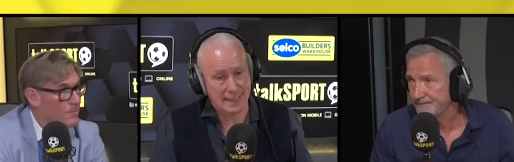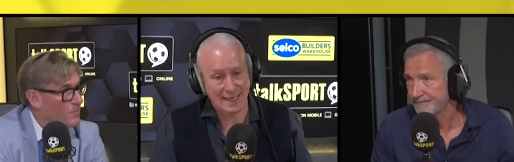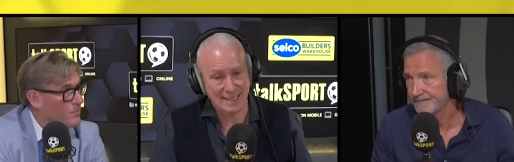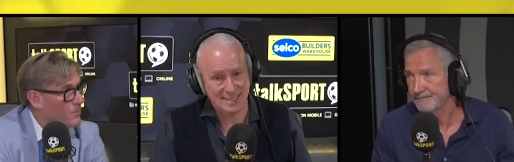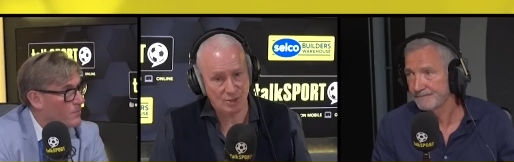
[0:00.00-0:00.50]

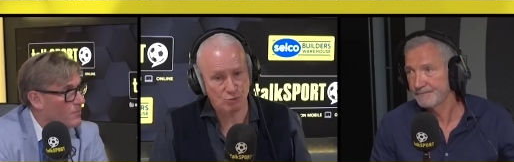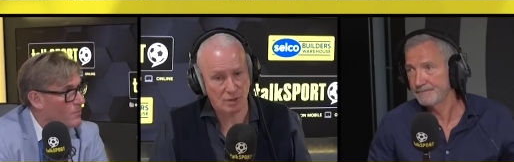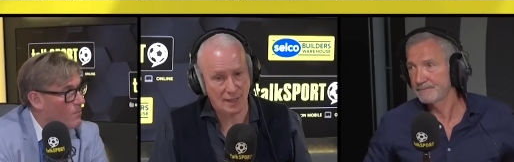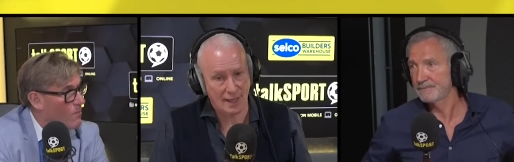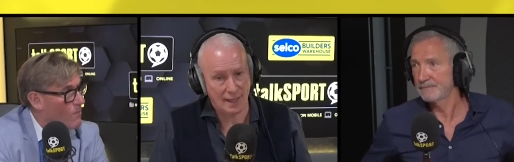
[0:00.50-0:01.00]
Speaker 1: Can he still
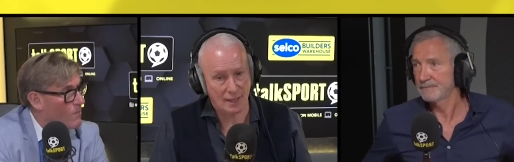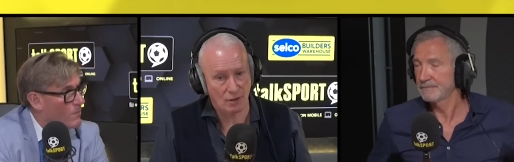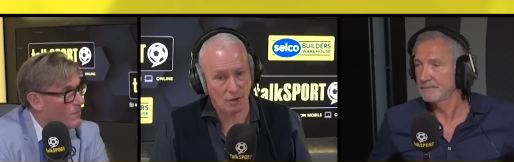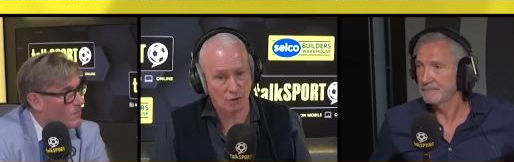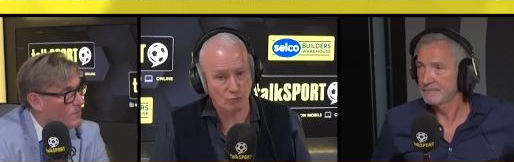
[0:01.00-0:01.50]
rely
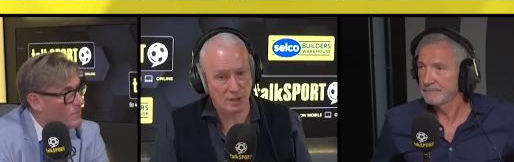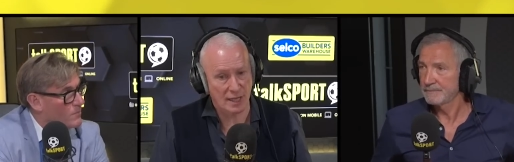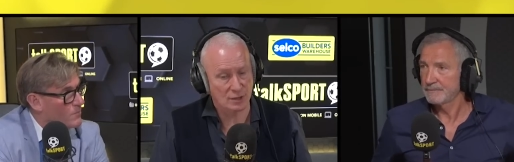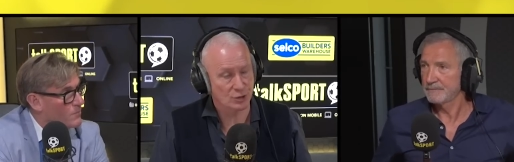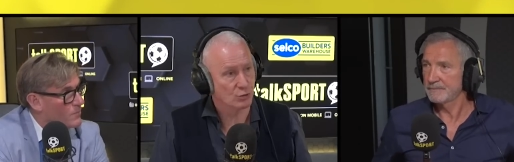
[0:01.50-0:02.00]
on
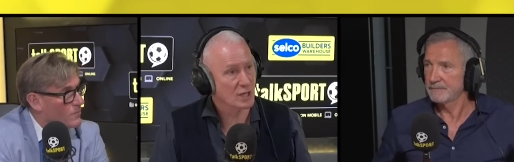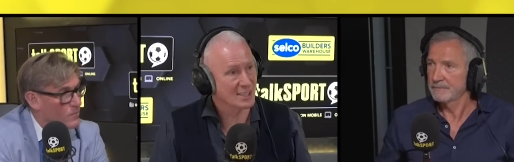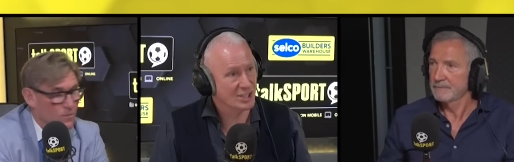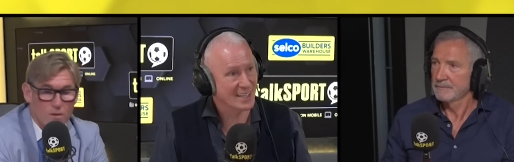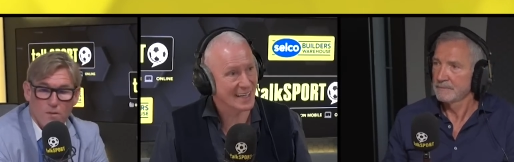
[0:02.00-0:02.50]
Ronaldo?
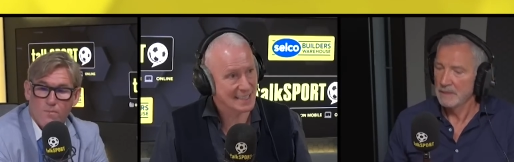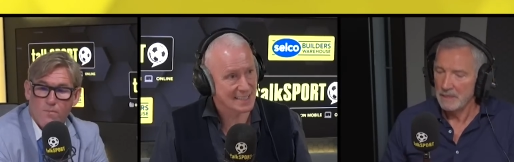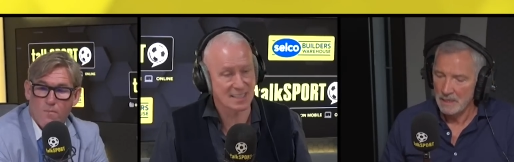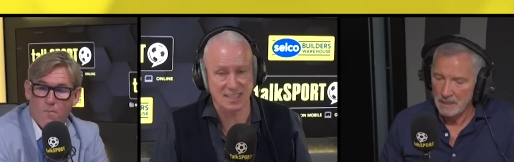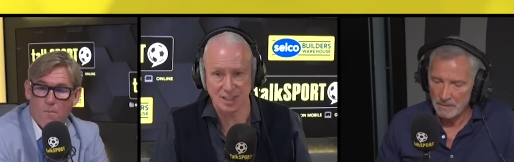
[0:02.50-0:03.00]
Can
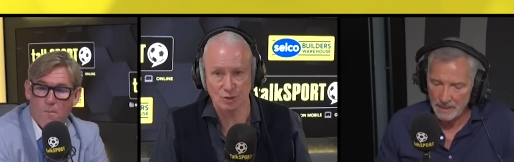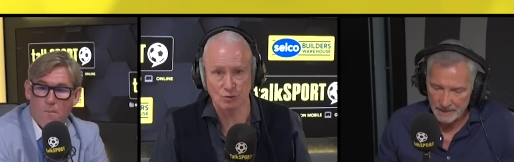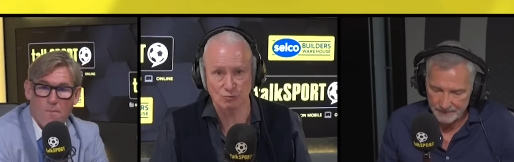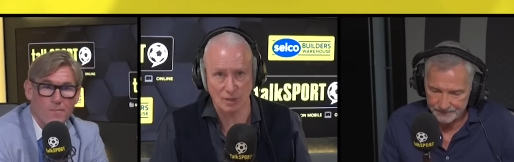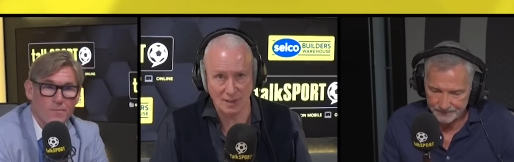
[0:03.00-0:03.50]
United
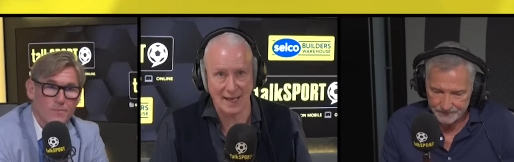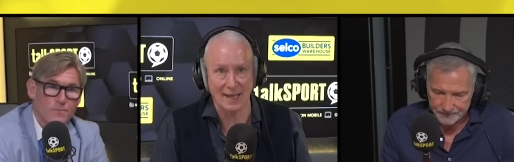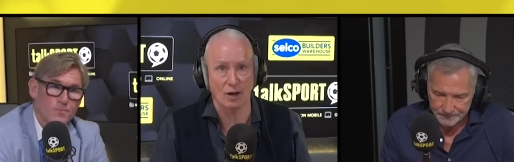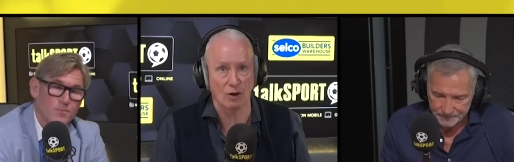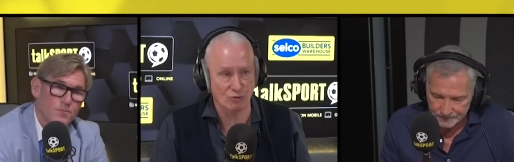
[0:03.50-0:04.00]
still
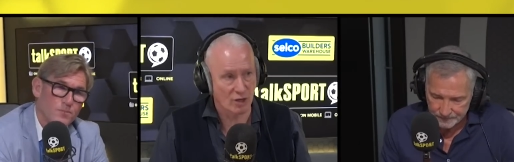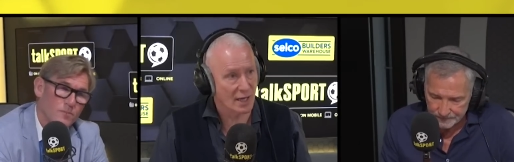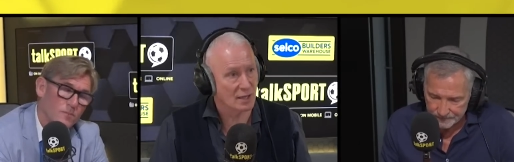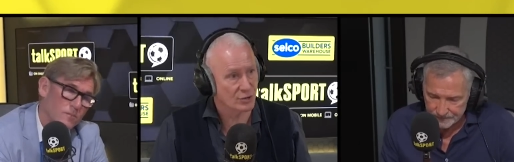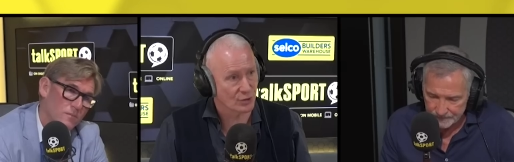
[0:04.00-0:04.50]
rely on
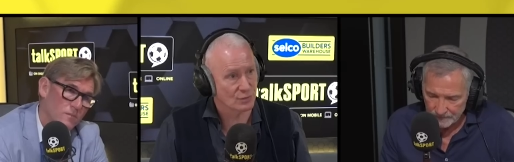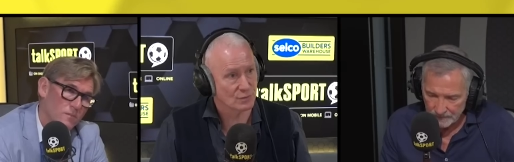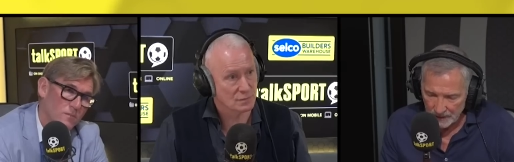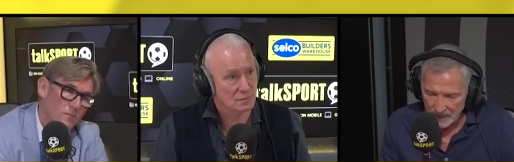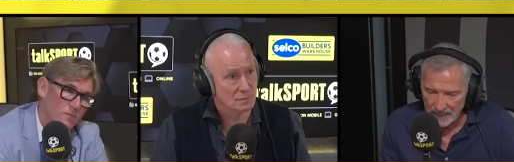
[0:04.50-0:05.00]
Ronaldo?
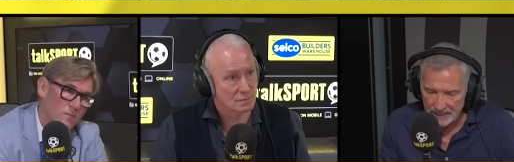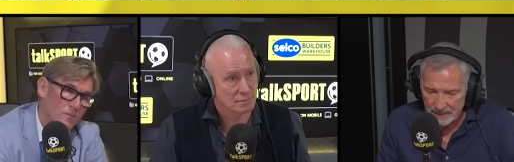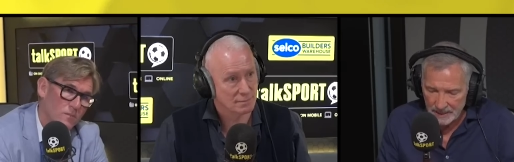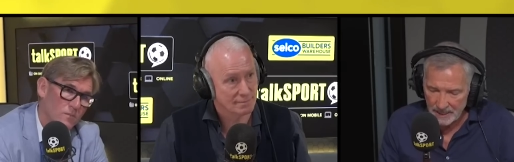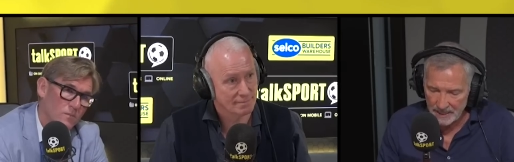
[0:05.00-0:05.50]

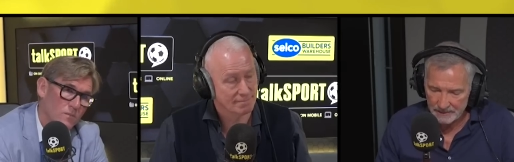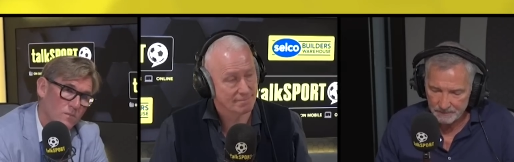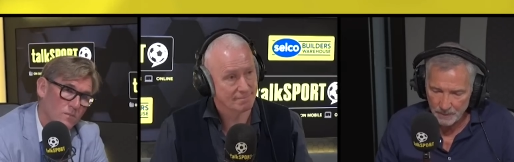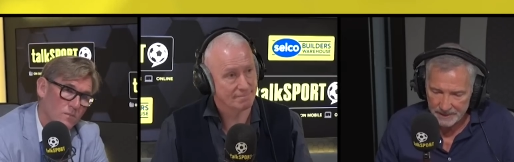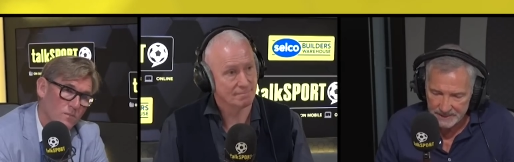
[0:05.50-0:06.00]

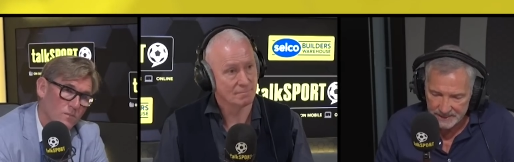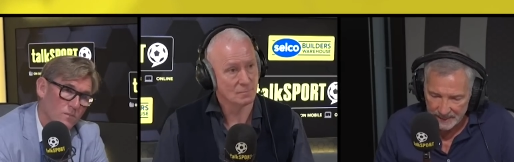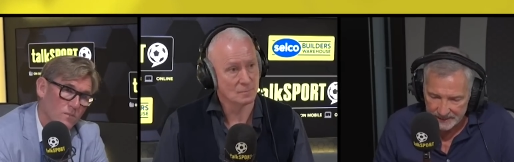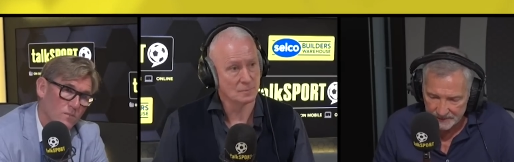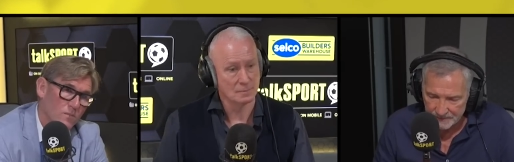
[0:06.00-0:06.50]
Speaker 2: When they
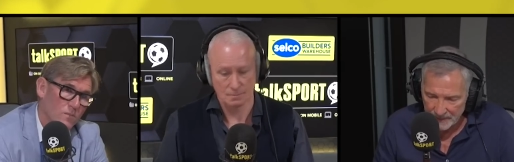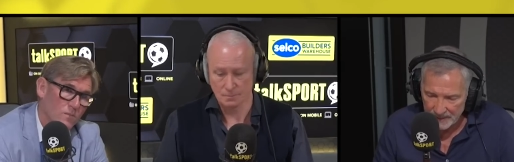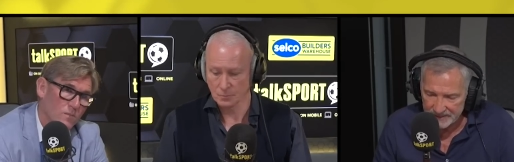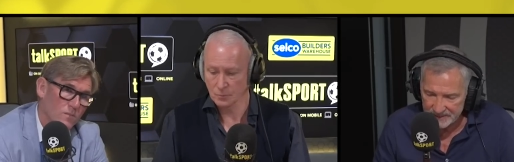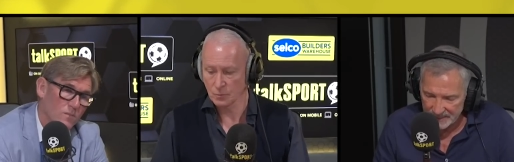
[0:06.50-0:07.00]
signed him,
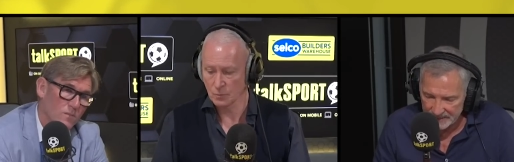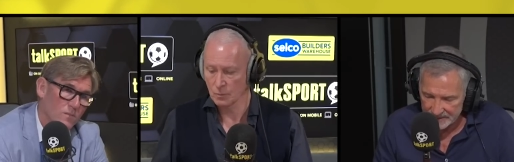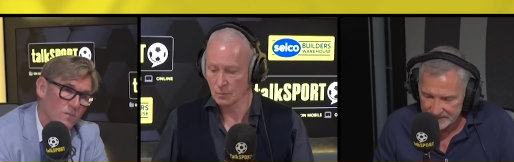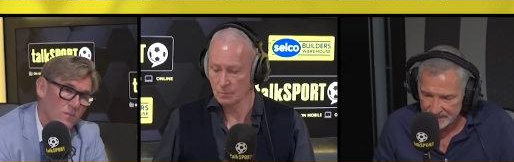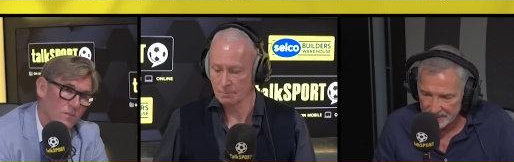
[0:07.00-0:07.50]
I said
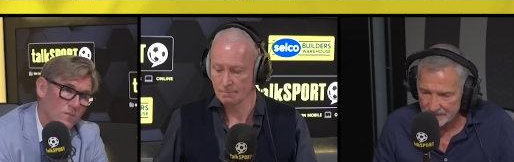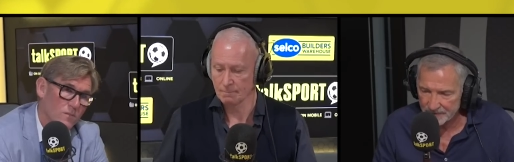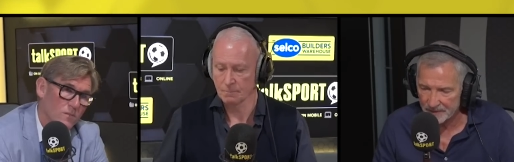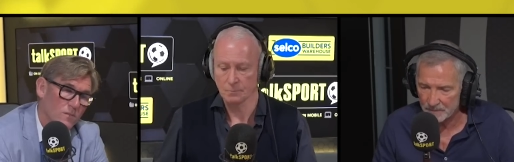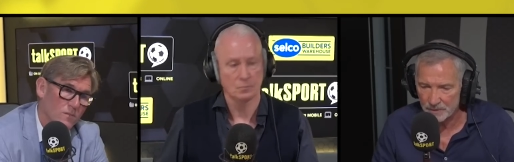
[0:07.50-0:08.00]
at the time,
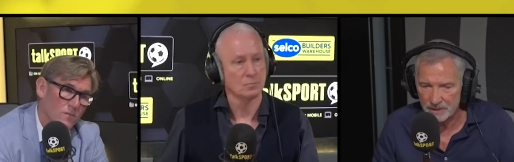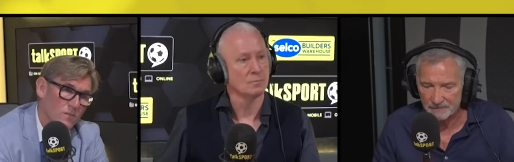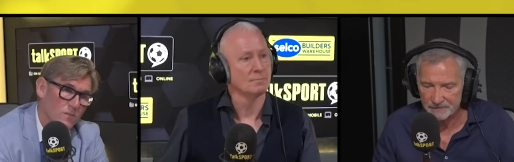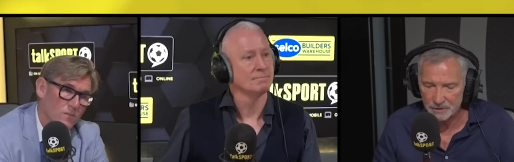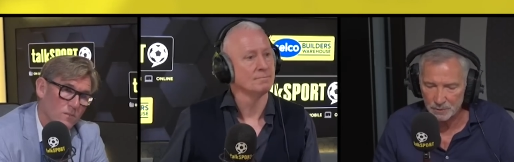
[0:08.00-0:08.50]
I think what
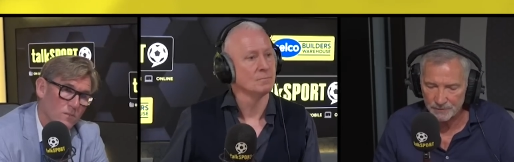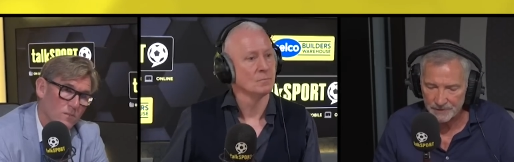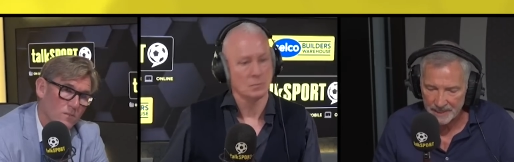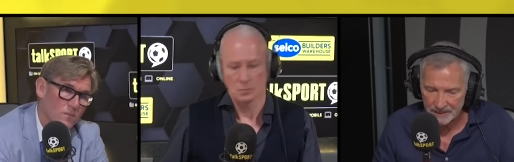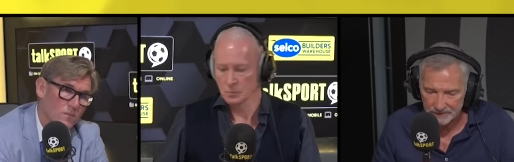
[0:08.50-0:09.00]
you have to do with
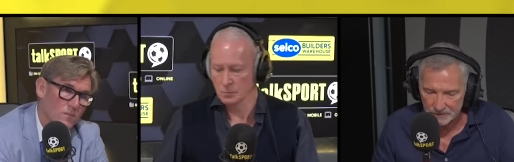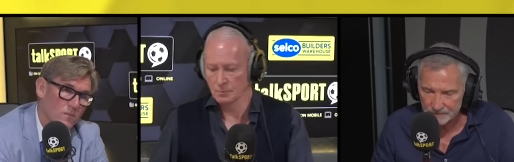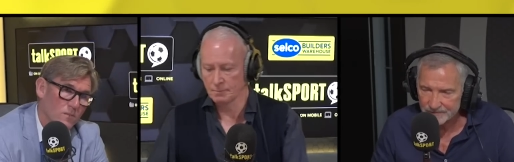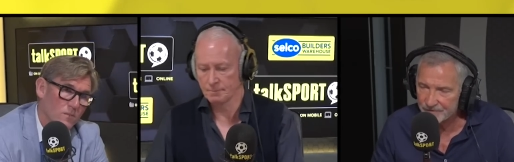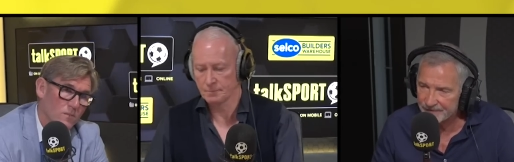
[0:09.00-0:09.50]

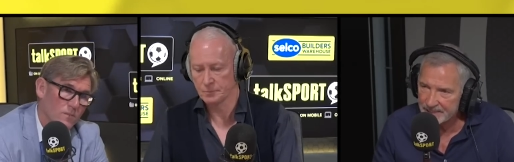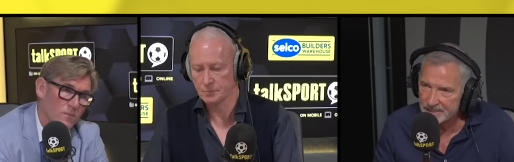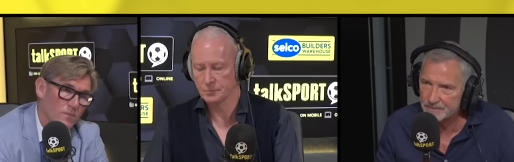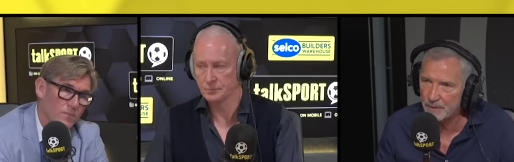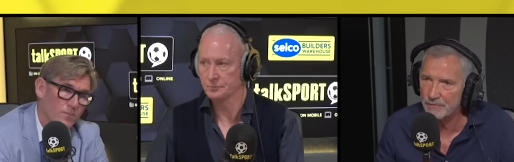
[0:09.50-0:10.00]
Ronaldo,
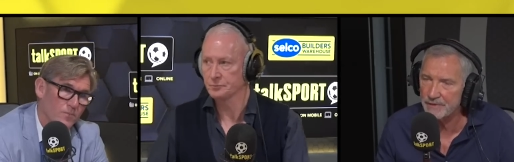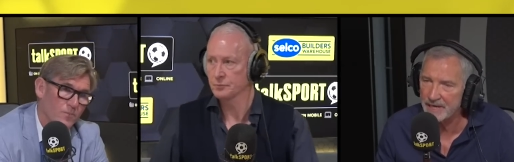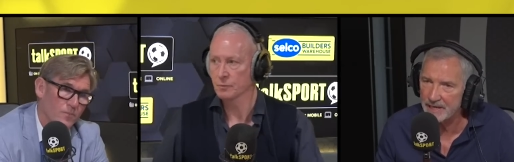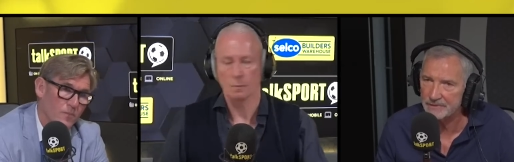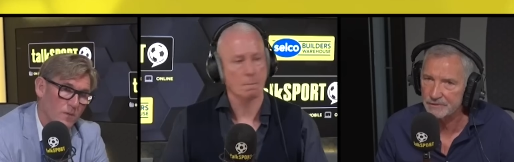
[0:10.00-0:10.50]
Juventus bought
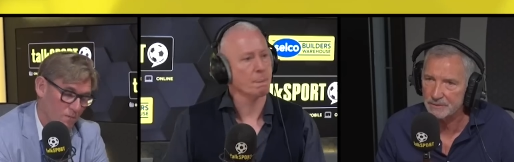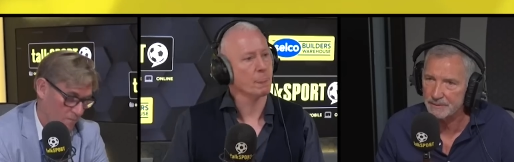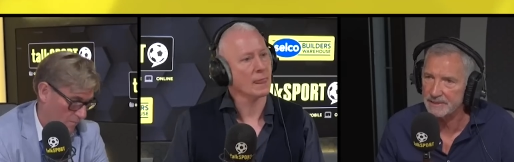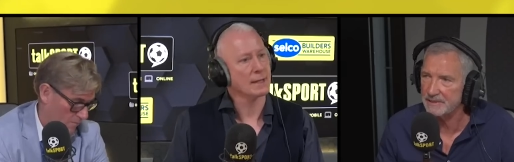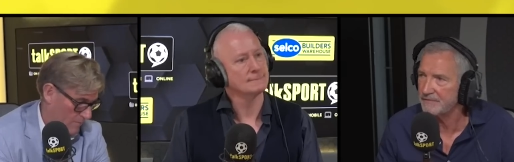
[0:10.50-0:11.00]
Ronaldo
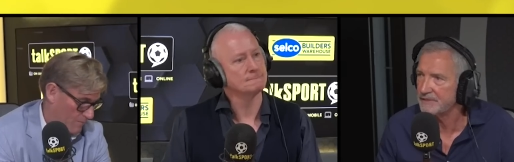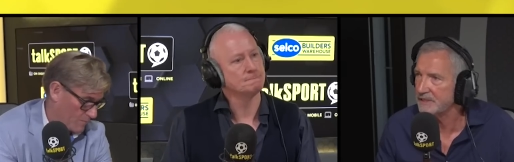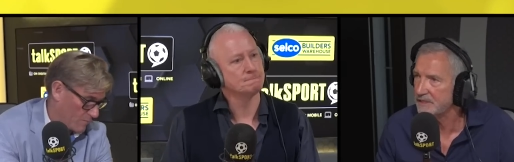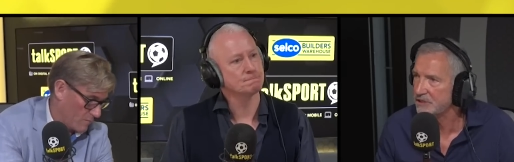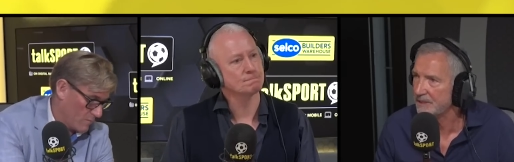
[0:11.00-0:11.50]
to be the difference in the